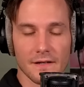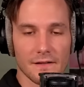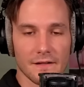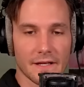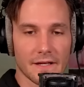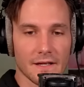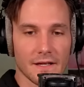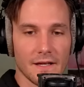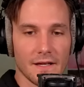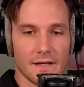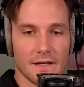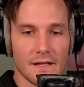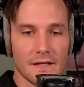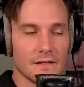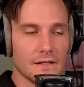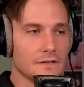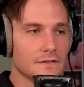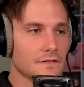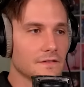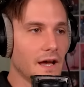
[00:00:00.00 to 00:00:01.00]
Like,
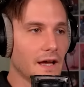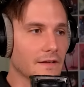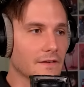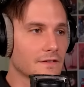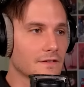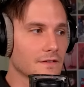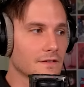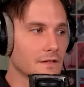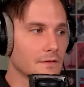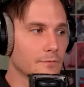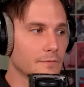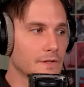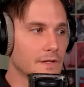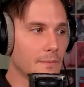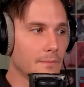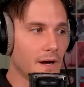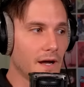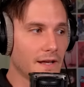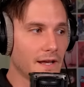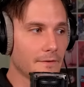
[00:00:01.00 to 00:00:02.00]
it's nice. They
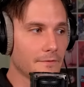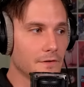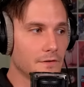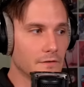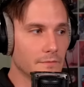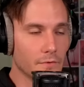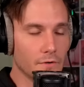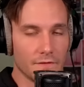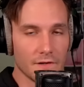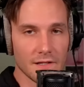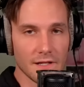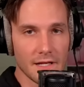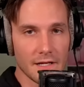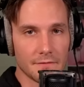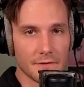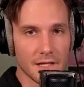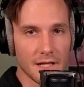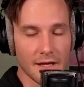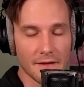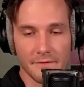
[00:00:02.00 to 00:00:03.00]
might have to remove it
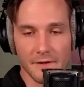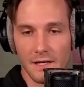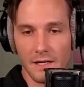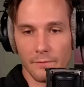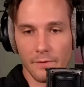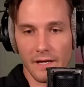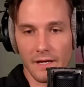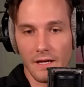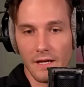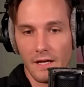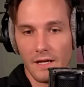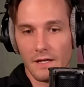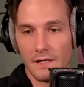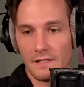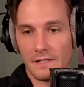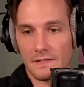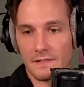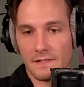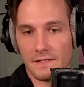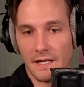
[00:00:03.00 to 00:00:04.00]
later in life anyway.
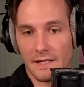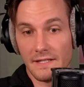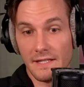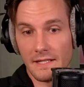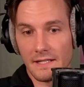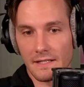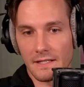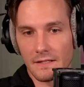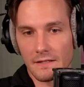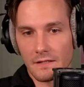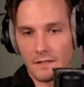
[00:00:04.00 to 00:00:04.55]
Just yayit.